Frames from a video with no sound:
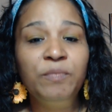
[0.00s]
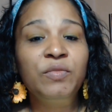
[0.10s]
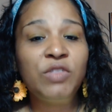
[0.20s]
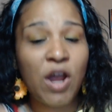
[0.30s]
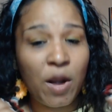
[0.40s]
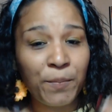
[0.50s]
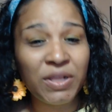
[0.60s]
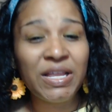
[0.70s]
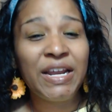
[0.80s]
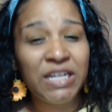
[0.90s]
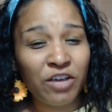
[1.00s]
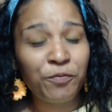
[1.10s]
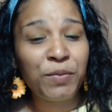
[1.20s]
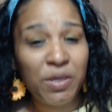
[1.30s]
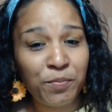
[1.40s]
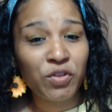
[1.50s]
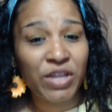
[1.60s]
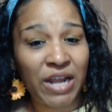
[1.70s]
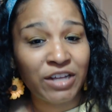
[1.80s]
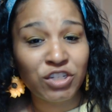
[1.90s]
There are plenty of people
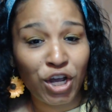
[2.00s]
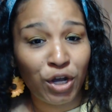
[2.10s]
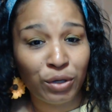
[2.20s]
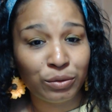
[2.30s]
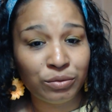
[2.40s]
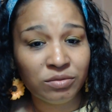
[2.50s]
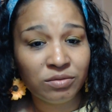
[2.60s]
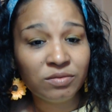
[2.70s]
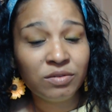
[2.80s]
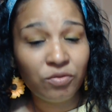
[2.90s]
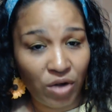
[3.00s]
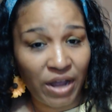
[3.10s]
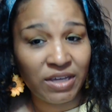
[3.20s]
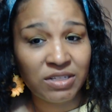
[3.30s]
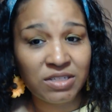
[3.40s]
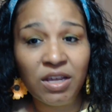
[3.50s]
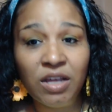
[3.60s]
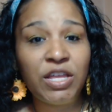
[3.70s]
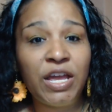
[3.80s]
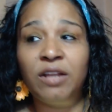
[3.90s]
that I know, right,
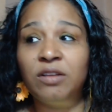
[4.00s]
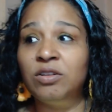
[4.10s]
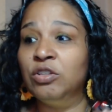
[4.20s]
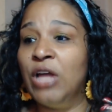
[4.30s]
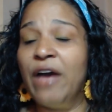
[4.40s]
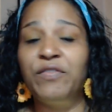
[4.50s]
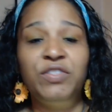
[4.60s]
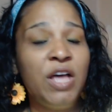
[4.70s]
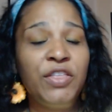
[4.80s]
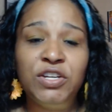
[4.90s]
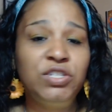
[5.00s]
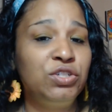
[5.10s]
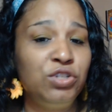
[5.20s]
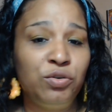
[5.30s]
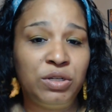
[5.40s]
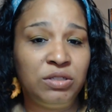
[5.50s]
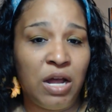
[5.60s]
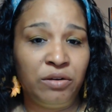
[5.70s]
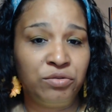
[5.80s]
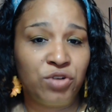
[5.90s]
that have nothing to do with
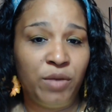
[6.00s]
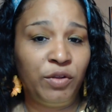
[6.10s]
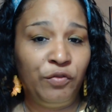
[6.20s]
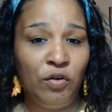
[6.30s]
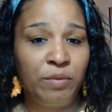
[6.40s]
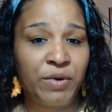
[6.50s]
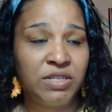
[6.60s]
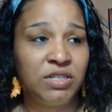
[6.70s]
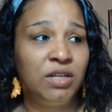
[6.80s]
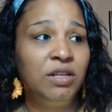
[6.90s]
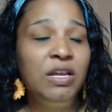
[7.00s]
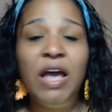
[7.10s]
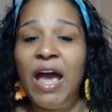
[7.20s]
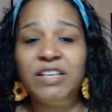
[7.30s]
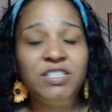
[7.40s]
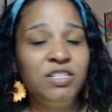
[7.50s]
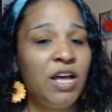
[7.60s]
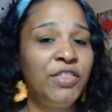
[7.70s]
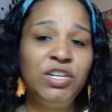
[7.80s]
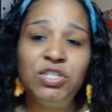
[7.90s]
Donald Trump, the former president, has
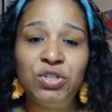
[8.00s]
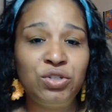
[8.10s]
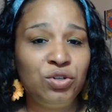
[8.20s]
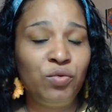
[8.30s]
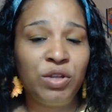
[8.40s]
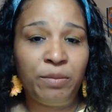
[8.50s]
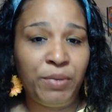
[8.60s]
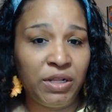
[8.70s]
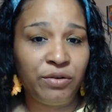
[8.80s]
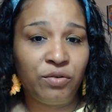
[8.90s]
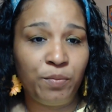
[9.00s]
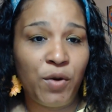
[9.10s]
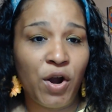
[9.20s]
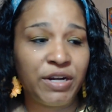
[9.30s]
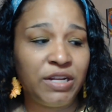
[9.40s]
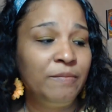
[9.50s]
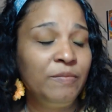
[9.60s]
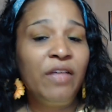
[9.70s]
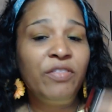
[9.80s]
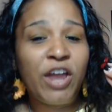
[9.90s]
nothing to do with a political party.
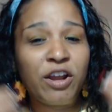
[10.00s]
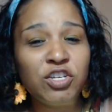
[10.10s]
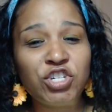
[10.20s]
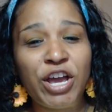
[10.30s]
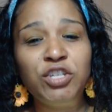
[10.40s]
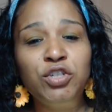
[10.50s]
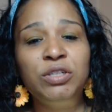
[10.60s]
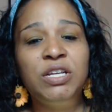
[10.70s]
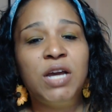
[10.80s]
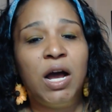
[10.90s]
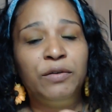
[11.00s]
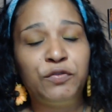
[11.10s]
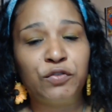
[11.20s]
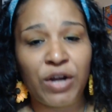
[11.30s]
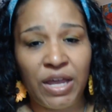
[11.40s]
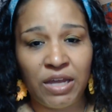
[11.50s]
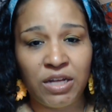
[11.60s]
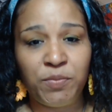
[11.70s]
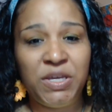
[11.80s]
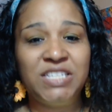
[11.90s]
They're genuinely
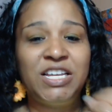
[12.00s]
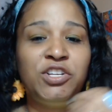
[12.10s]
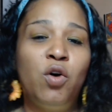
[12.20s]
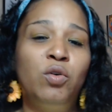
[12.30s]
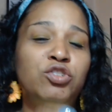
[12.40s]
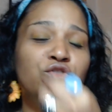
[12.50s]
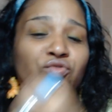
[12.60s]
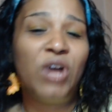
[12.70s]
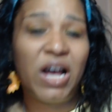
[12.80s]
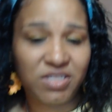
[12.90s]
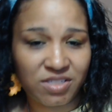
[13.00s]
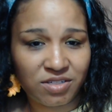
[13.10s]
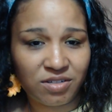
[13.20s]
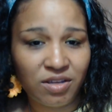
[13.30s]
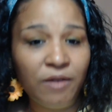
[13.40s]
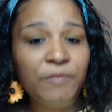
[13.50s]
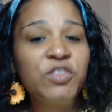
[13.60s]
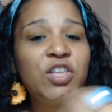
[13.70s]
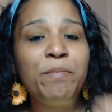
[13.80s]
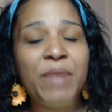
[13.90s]
afraid because they don't trust
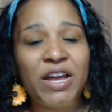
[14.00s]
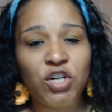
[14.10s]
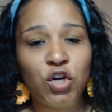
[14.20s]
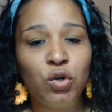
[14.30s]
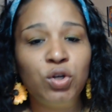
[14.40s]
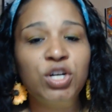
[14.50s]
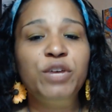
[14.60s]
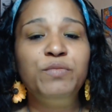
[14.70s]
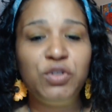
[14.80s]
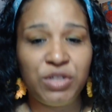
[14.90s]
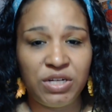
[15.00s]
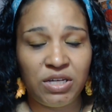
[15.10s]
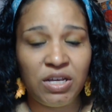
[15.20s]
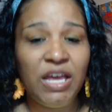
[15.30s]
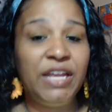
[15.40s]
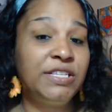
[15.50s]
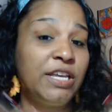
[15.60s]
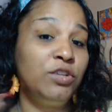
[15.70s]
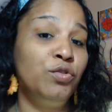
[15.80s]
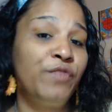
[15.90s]
the medical community. It is a
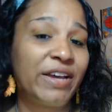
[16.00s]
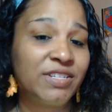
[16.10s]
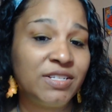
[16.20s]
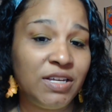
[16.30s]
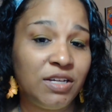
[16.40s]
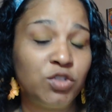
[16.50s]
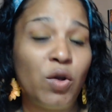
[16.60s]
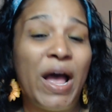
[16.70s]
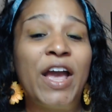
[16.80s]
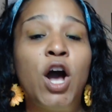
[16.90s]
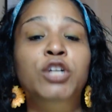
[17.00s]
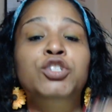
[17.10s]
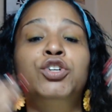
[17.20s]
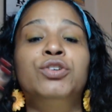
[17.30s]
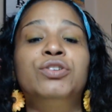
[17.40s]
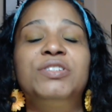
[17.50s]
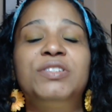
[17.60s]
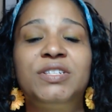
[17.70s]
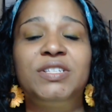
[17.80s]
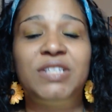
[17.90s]
new vaccine, so I
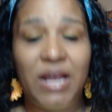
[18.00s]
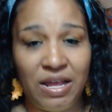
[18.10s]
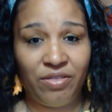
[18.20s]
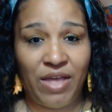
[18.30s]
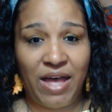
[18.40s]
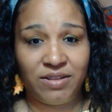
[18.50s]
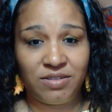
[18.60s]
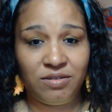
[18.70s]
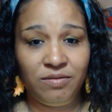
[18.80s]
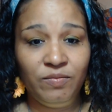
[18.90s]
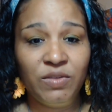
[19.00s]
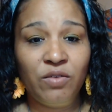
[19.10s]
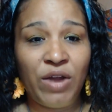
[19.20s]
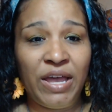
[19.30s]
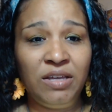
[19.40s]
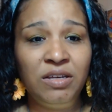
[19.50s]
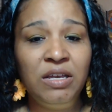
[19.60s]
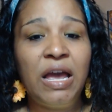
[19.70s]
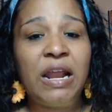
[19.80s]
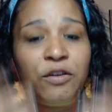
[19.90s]
understand that, right?
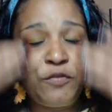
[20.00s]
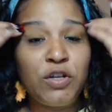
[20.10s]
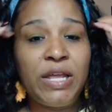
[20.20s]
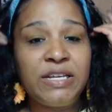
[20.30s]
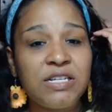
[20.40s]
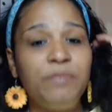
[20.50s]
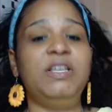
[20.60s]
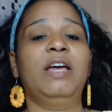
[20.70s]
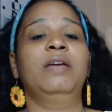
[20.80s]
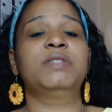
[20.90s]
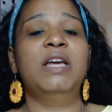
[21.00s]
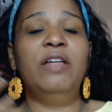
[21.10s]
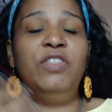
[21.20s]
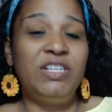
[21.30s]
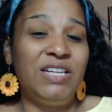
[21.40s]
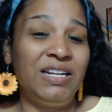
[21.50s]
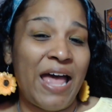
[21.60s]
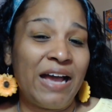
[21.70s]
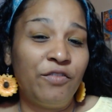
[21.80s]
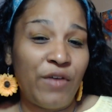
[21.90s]
And I feel like sometimes there's a
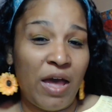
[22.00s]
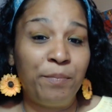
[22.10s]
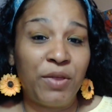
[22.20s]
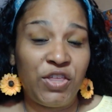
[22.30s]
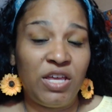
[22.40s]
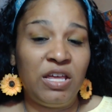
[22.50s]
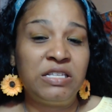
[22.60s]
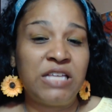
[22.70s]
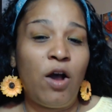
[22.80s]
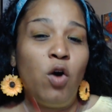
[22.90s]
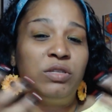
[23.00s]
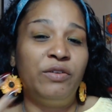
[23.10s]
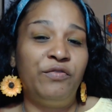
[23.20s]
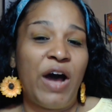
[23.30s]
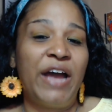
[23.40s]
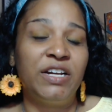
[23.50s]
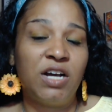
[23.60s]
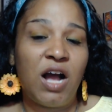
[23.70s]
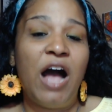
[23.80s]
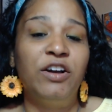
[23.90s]
lack of empathy. It's that whole divide and
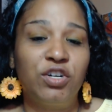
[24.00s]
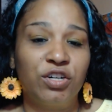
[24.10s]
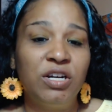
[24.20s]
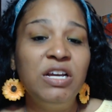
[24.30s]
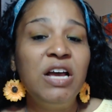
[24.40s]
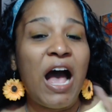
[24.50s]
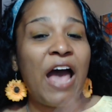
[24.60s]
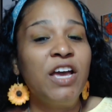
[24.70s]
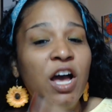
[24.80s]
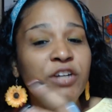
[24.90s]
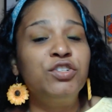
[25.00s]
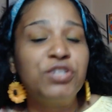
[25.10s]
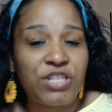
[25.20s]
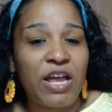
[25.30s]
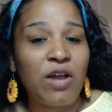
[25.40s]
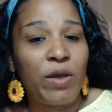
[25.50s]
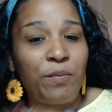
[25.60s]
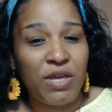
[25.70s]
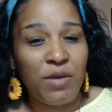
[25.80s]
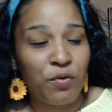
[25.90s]
conquer. I understand why
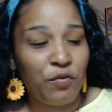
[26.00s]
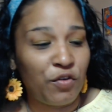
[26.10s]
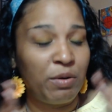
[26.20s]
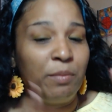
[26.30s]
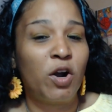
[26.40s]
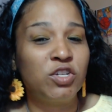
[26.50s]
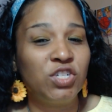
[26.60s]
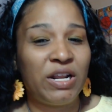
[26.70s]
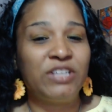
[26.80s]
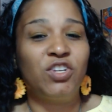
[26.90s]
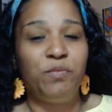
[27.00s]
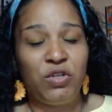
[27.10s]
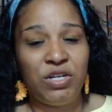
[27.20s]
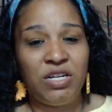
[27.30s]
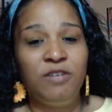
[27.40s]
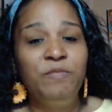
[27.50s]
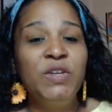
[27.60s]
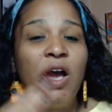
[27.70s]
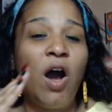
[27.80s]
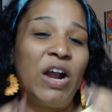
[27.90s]
people from a marginalized community
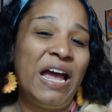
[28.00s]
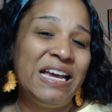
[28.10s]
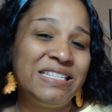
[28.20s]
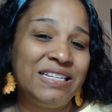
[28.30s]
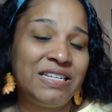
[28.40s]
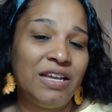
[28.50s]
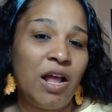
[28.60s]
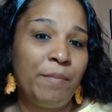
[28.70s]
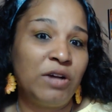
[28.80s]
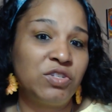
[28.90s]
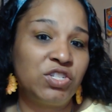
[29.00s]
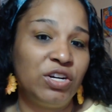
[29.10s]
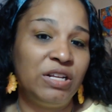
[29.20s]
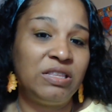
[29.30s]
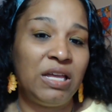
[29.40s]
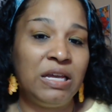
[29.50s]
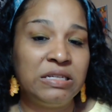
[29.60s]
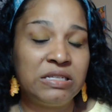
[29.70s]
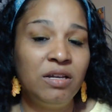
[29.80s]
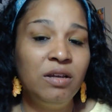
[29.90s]
are hesitant about certain
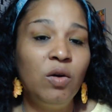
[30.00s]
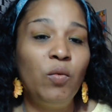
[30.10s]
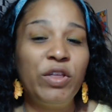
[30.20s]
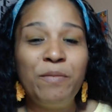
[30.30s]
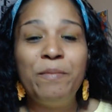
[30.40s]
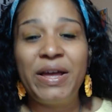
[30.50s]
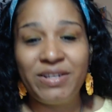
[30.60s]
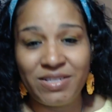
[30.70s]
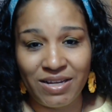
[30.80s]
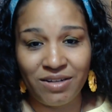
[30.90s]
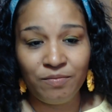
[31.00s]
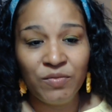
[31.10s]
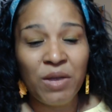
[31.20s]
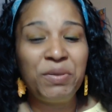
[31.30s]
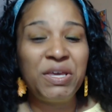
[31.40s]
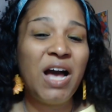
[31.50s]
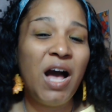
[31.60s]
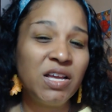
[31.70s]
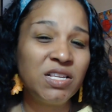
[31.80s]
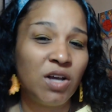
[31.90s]
things with medicine.
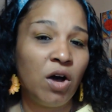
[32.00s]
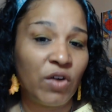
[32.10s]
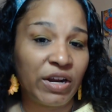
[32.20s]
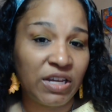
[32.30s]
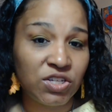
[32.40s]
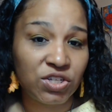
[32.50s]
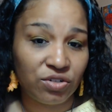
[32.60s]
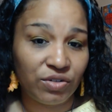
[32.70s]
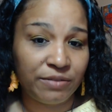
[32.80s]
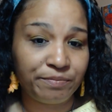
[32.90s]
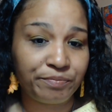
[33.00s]
because of our history.